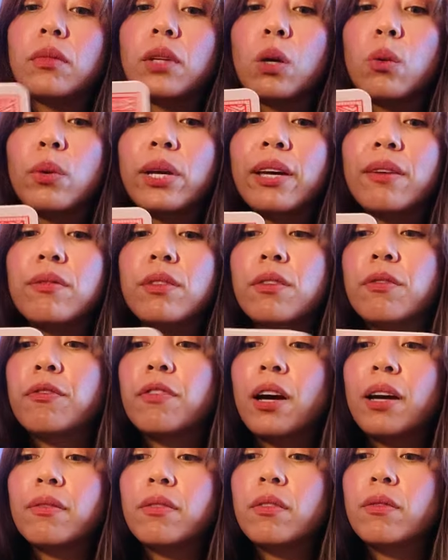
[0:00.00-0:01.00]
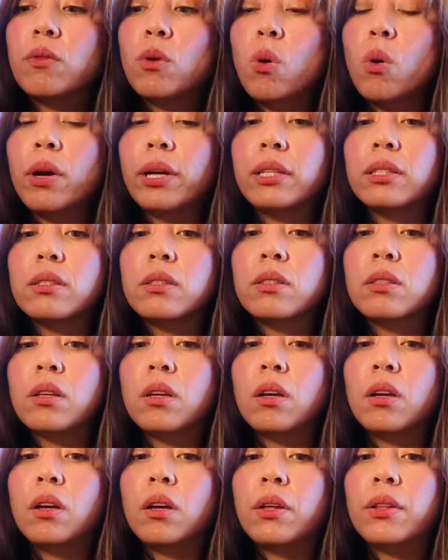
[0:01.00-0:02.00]
We have the Five of Coins.
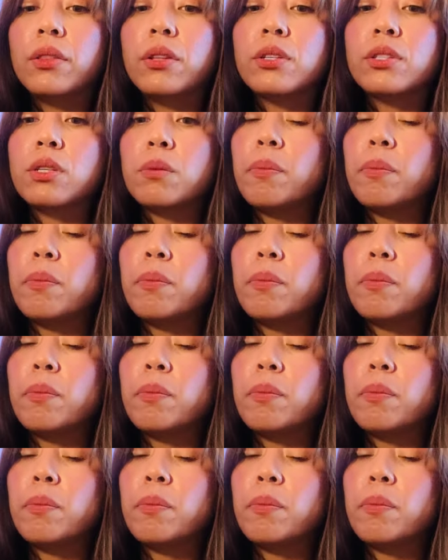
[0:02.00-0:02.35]
There's a